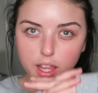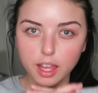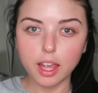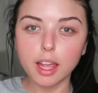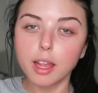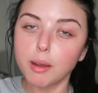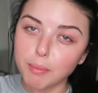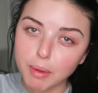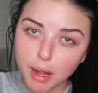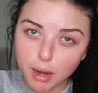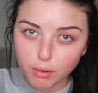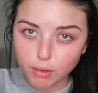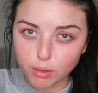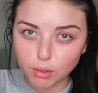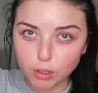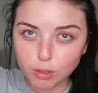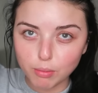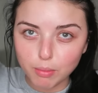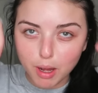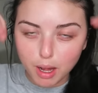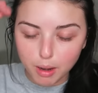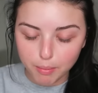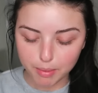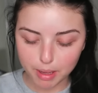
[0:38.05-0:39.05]
in my
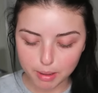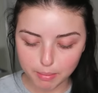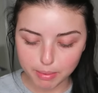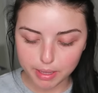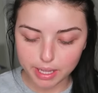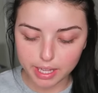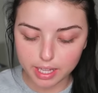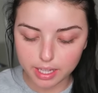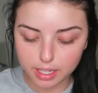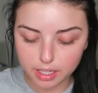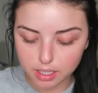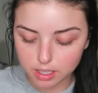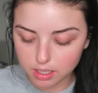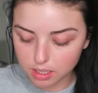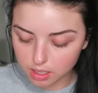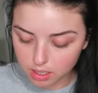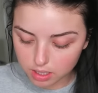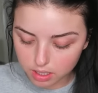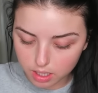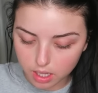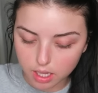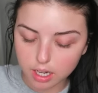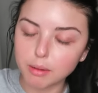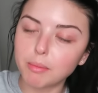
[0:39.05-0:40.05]
room on my bed
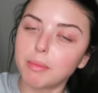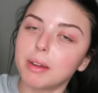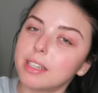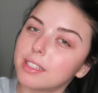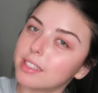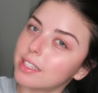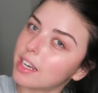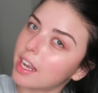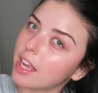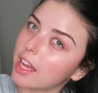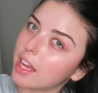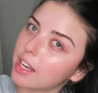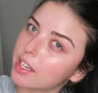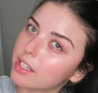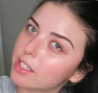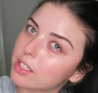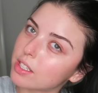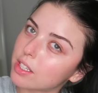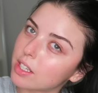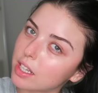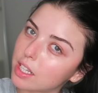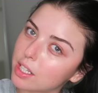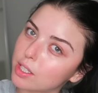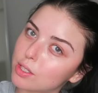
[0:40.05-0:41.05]
on a Monday night.
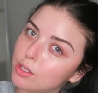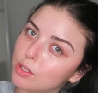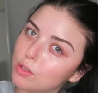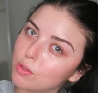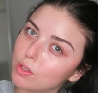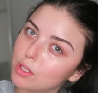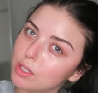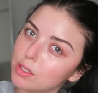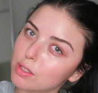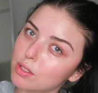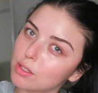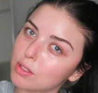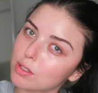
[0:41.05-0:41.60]
Let's do this.